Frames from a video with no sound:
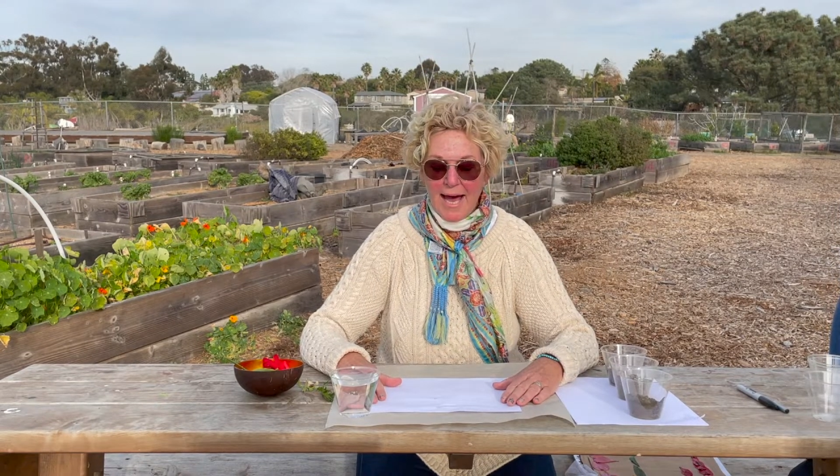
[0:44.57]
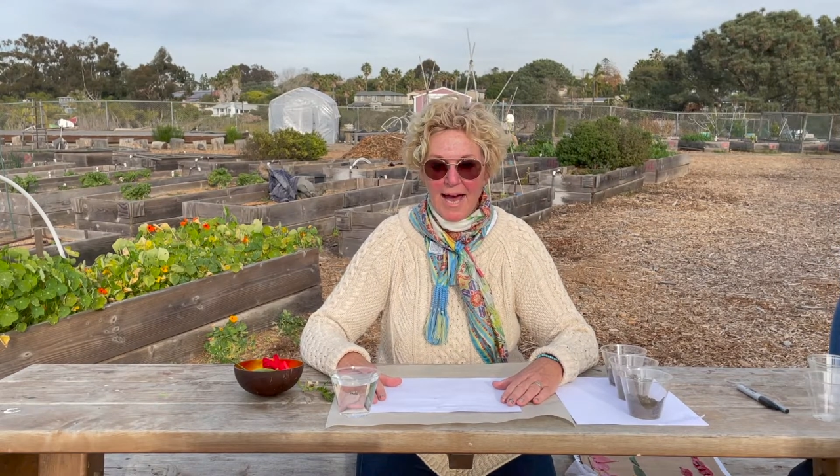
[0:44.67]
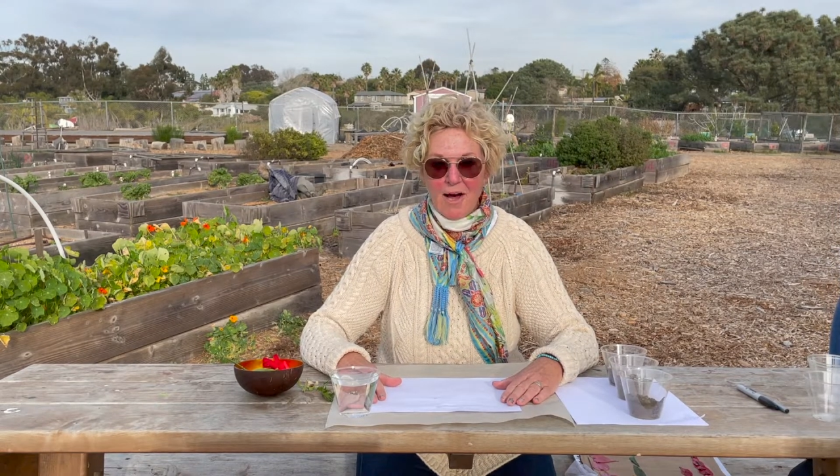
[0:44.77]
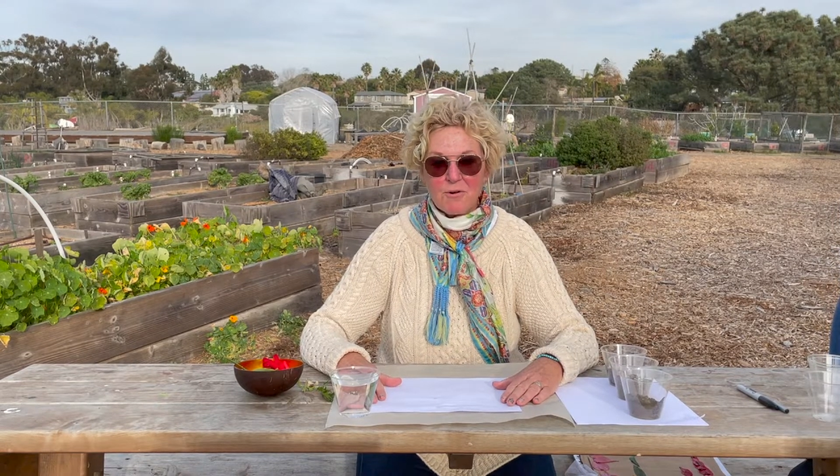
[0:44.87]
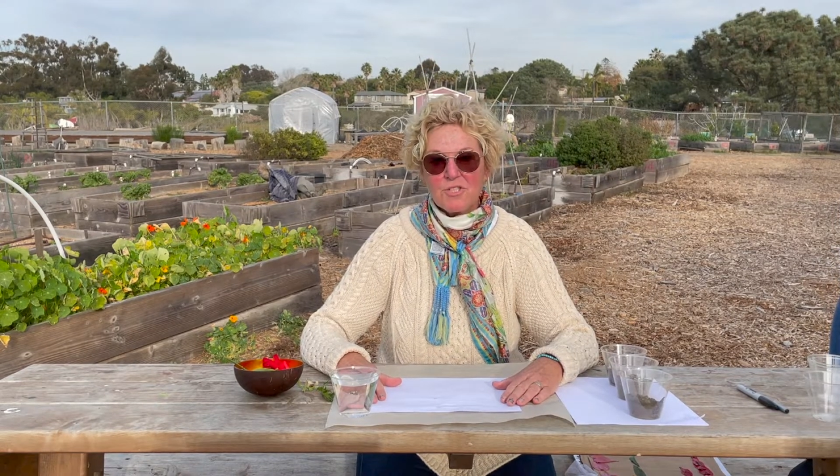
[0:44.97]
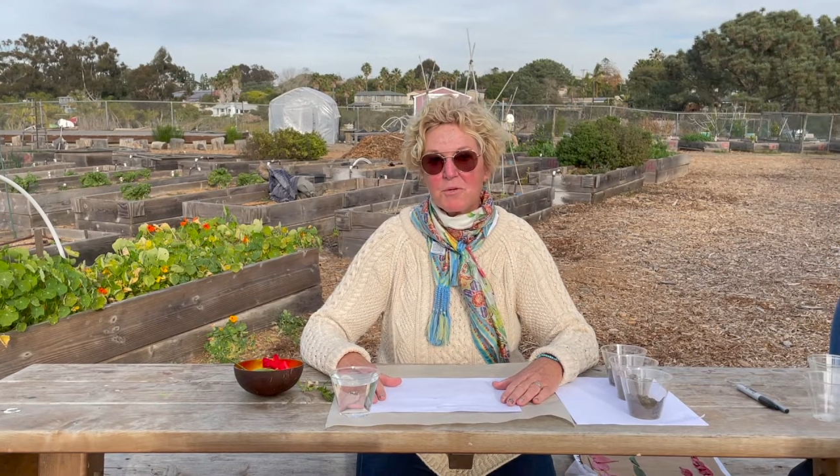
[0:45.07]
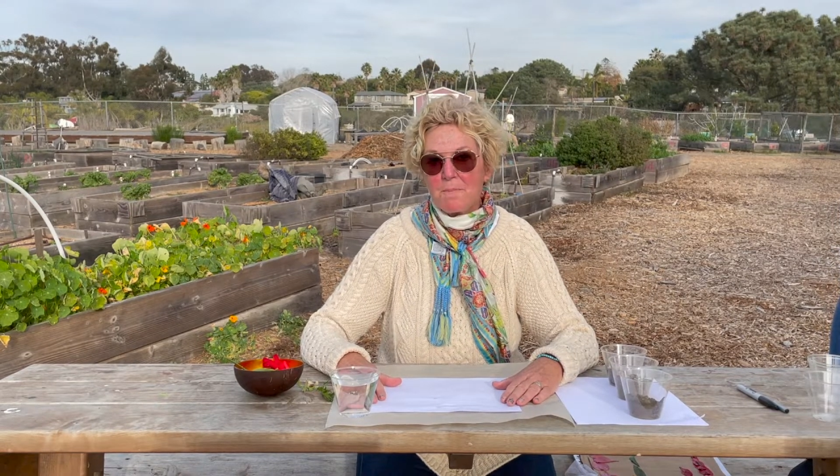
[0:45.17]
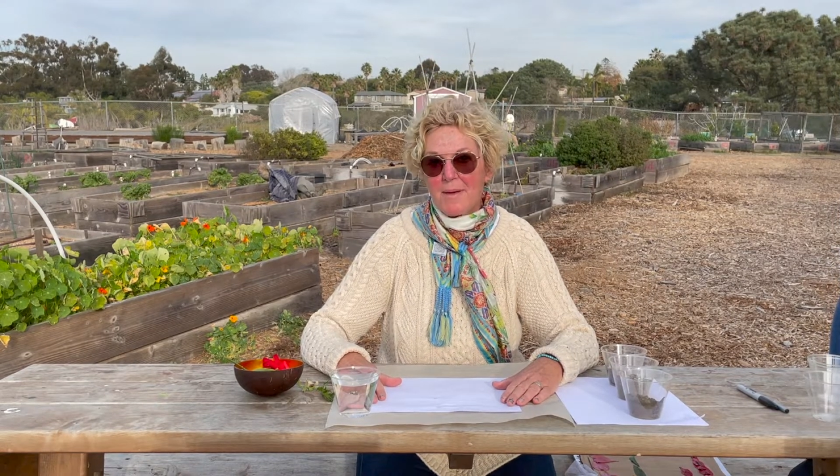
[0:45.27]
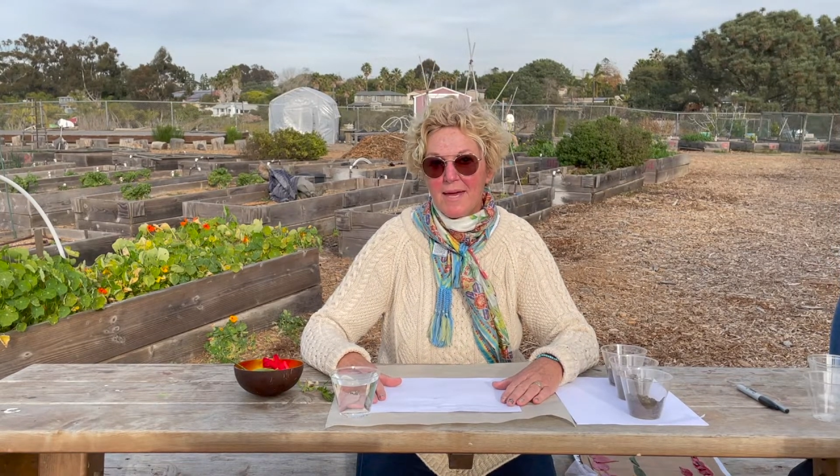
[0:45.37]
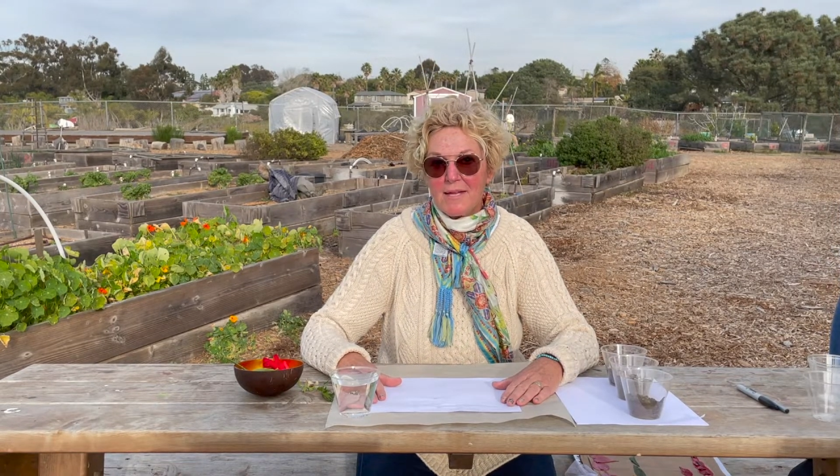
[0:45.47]
how to
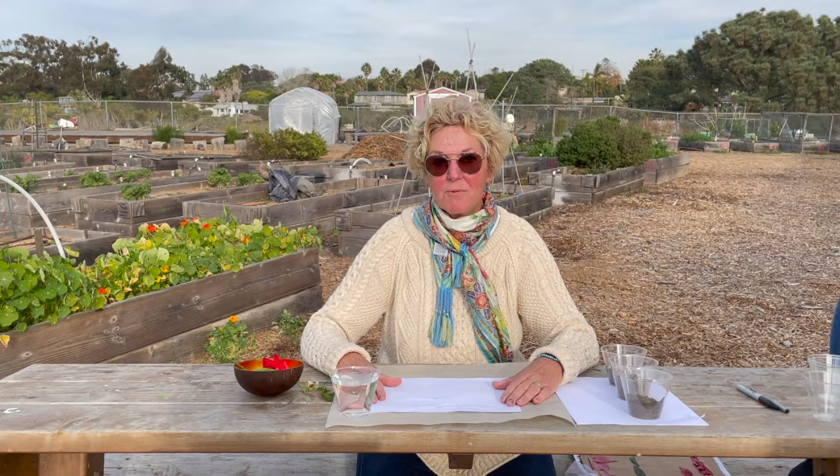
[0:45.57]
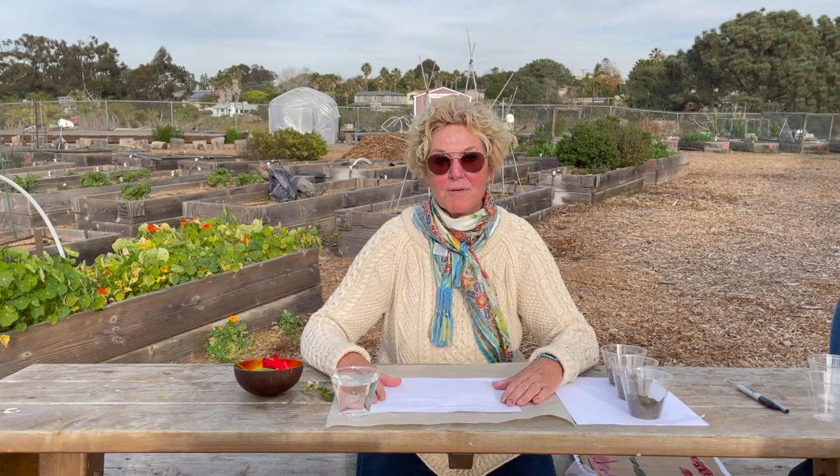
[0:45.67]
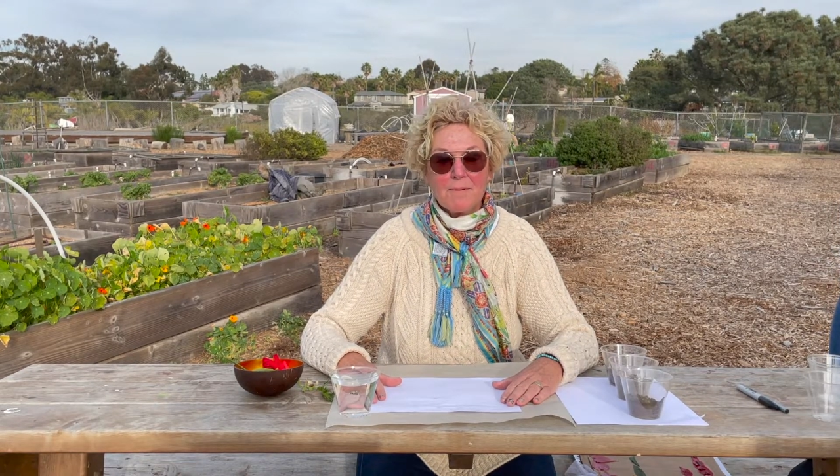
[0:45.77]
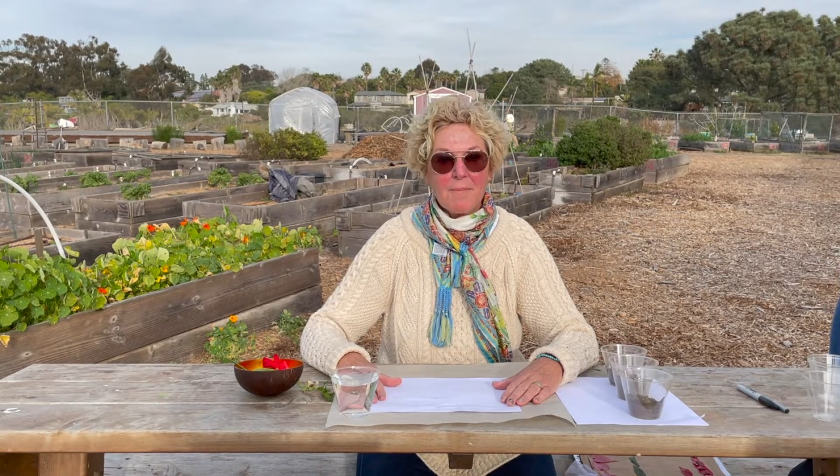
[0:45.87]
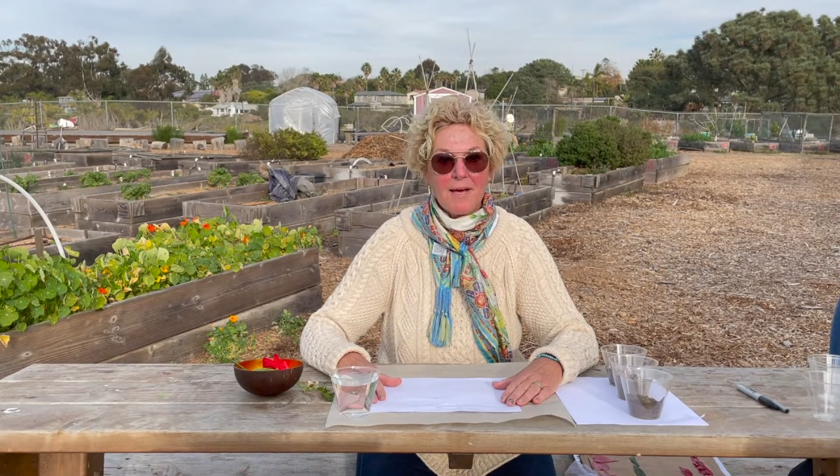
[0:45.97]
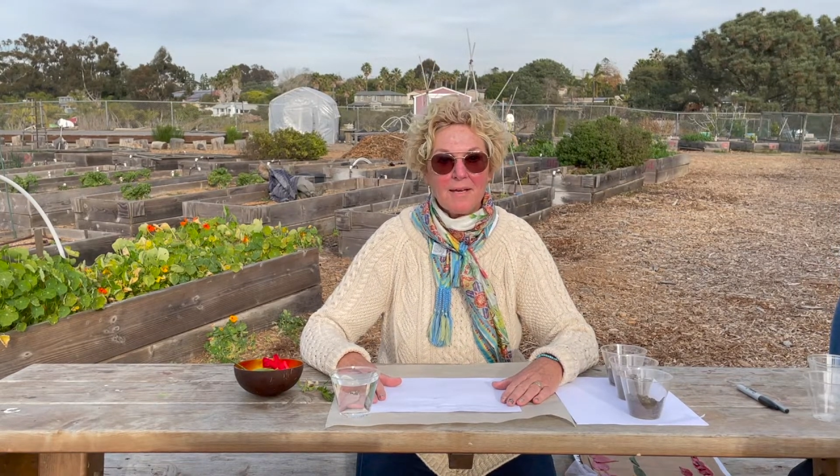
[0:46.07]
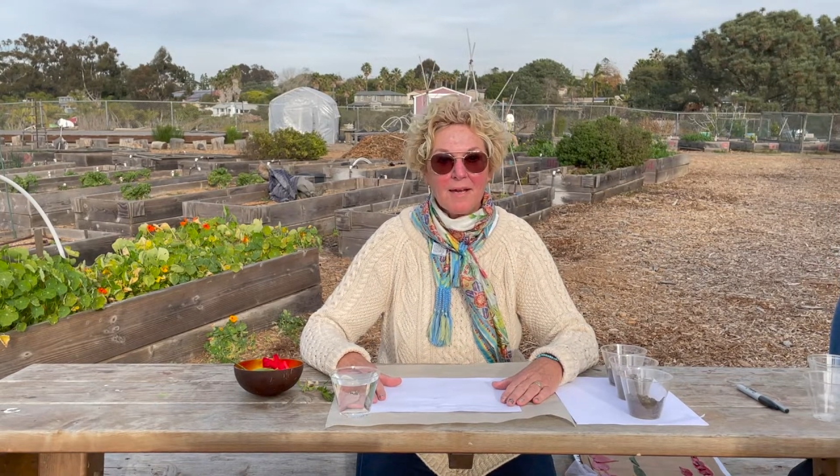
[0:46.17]
paint with mud.